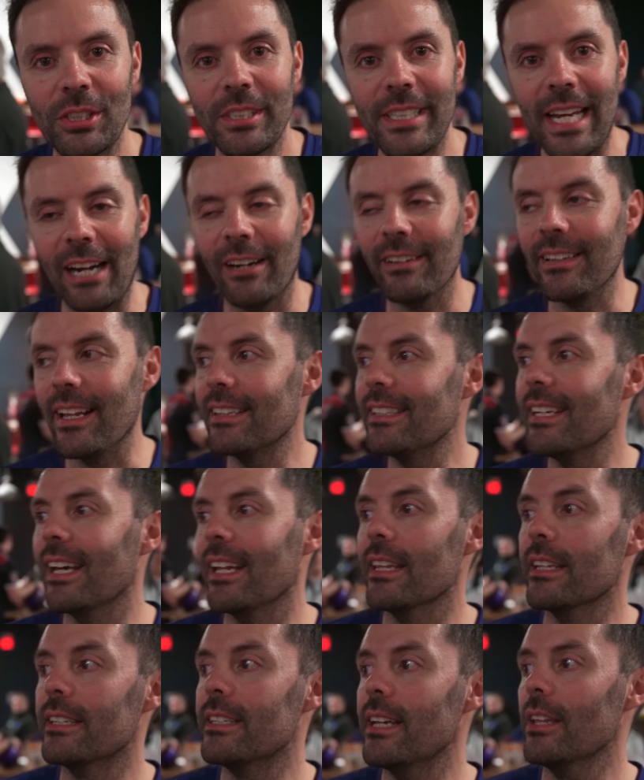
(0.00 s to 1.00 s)
carried that 10
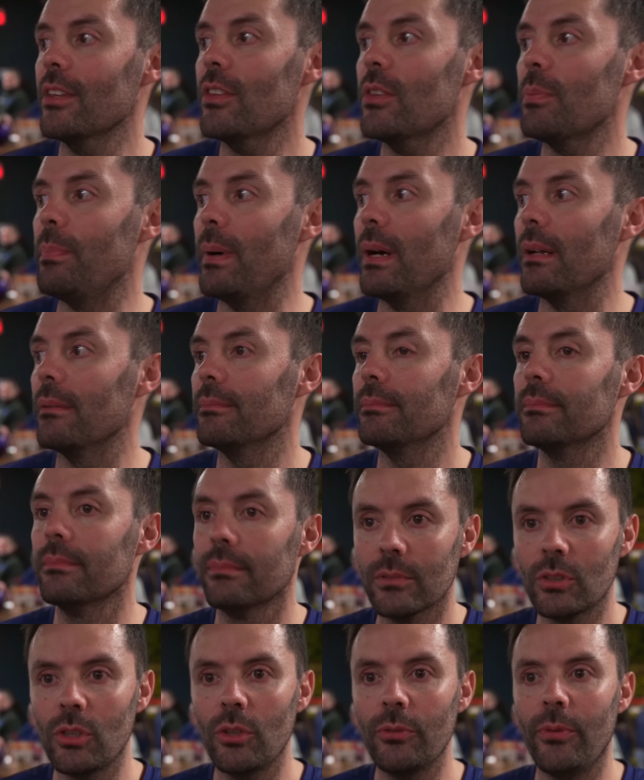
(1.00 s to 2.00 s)
in the 10th, but
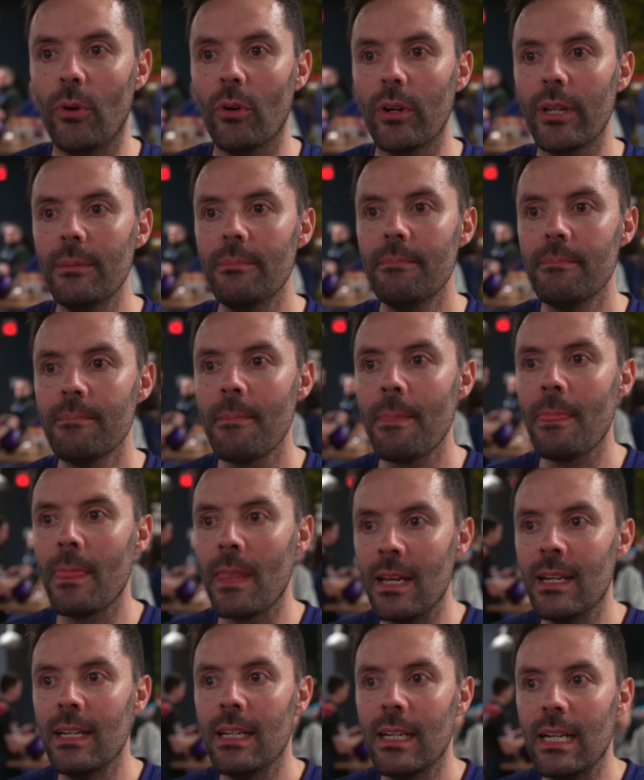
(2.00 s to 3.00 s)
240,
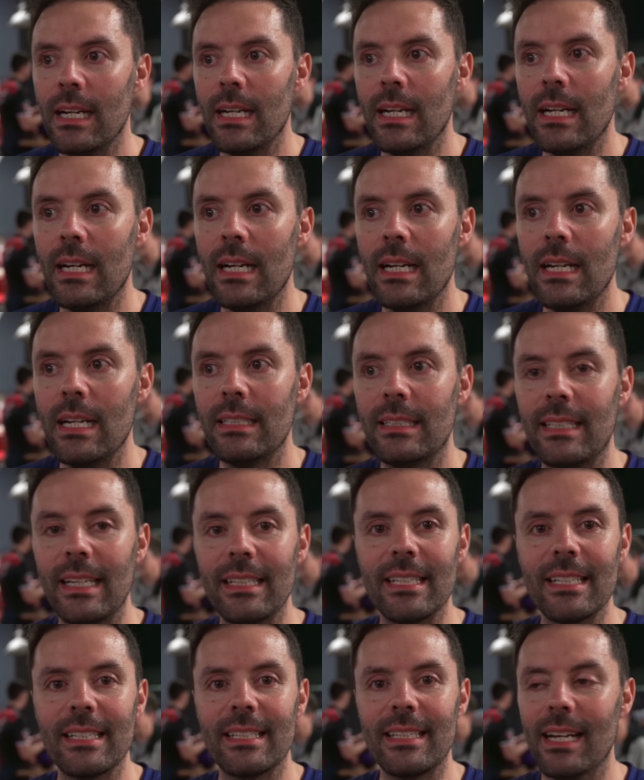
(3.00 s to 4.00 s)

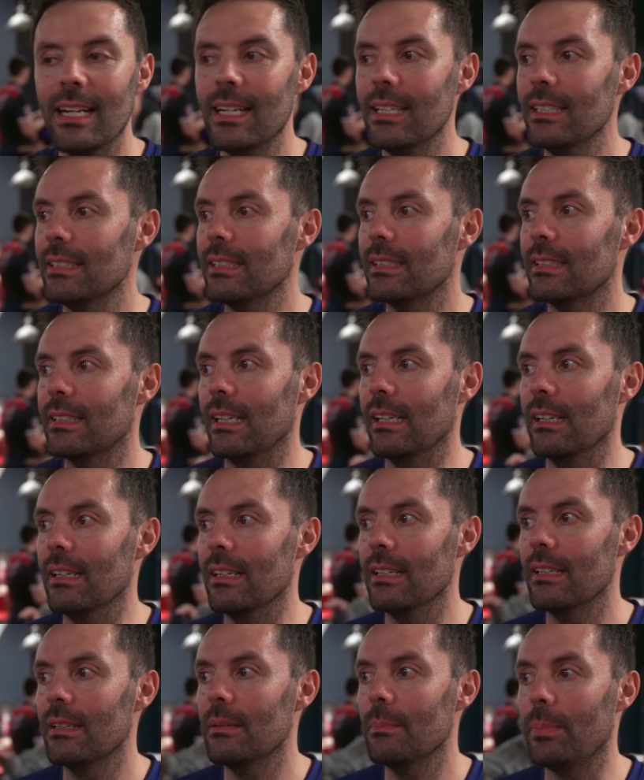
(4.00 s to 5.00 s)
decent start.
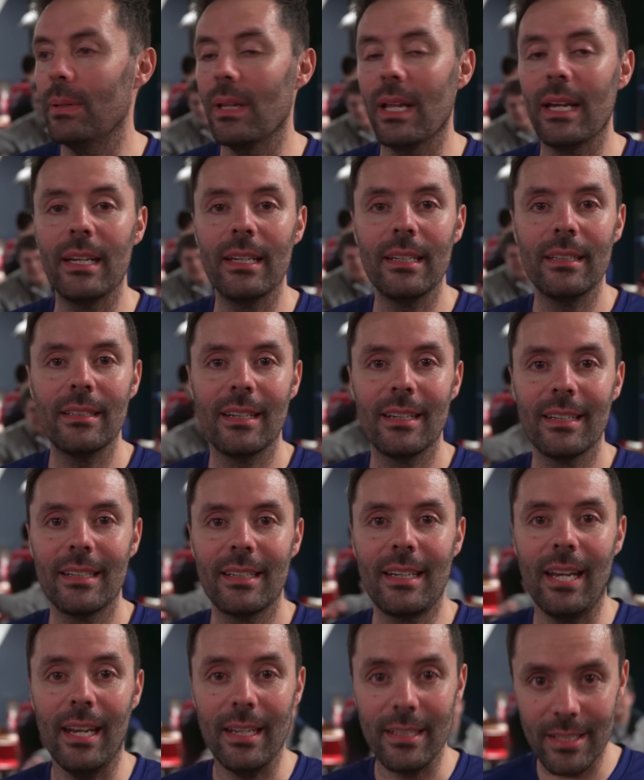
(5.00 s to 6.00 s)
They're playing
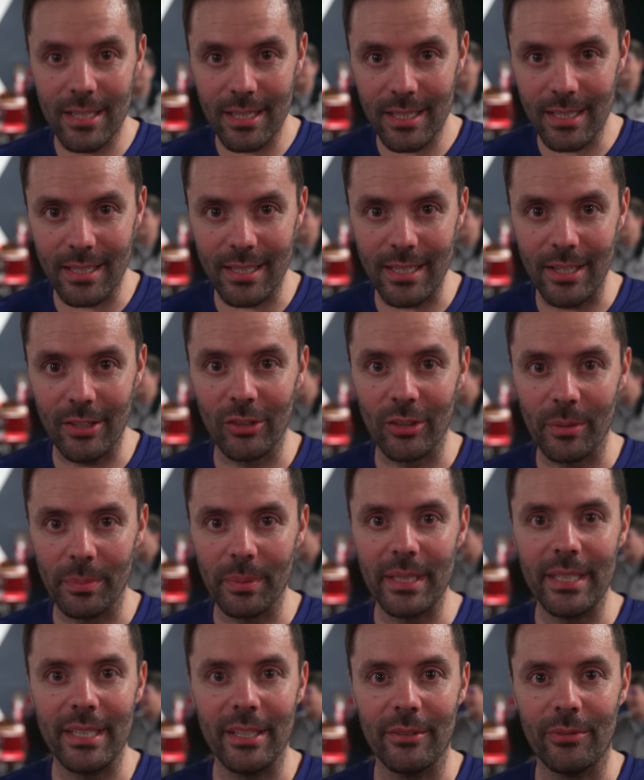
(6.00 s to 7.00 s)

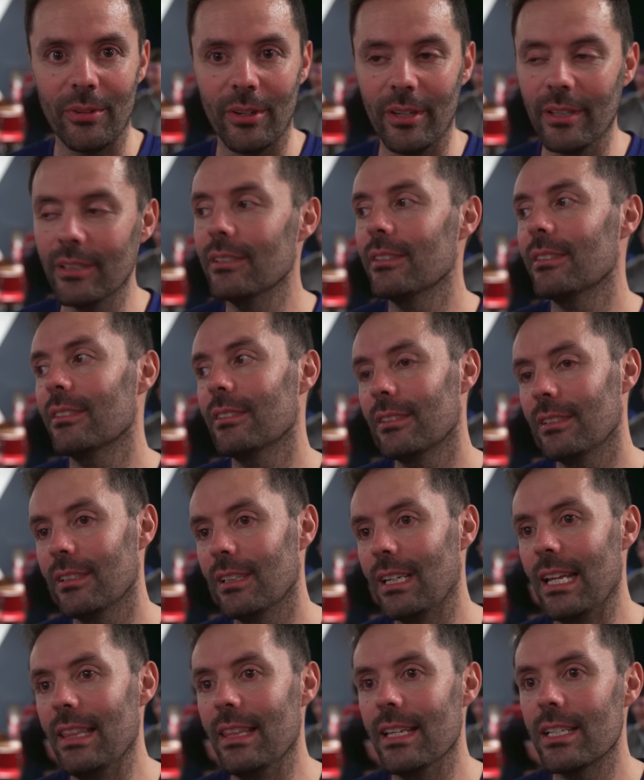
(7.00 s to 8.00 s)
considerably different
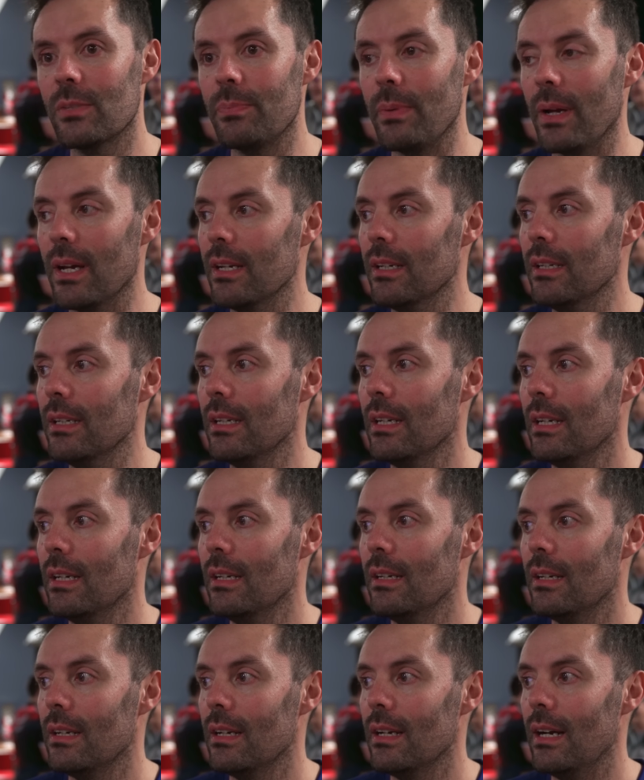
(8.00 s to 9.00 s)
in this bay,
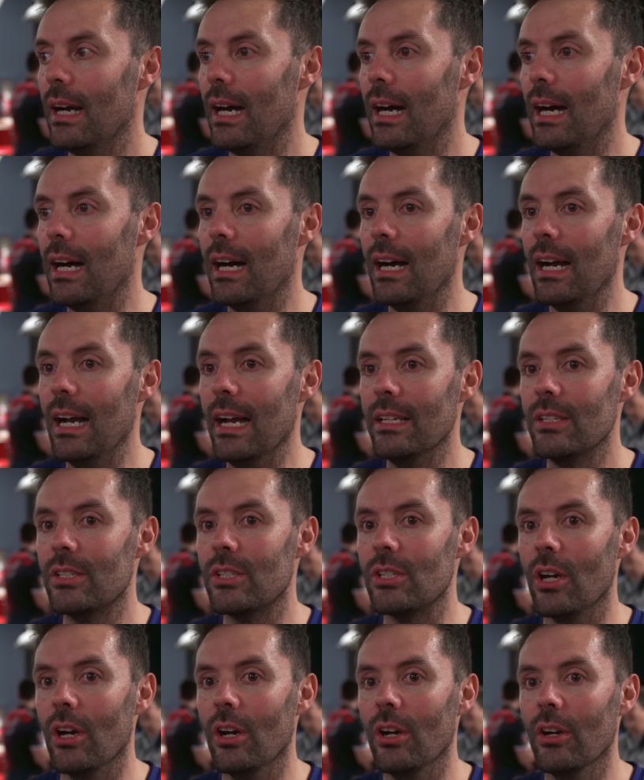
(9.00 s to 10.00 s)
and
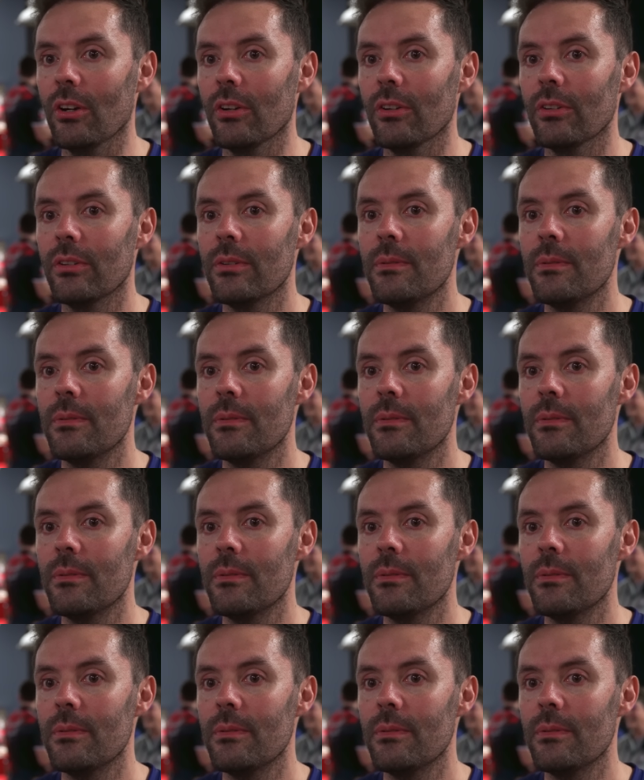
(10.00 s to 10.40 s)
so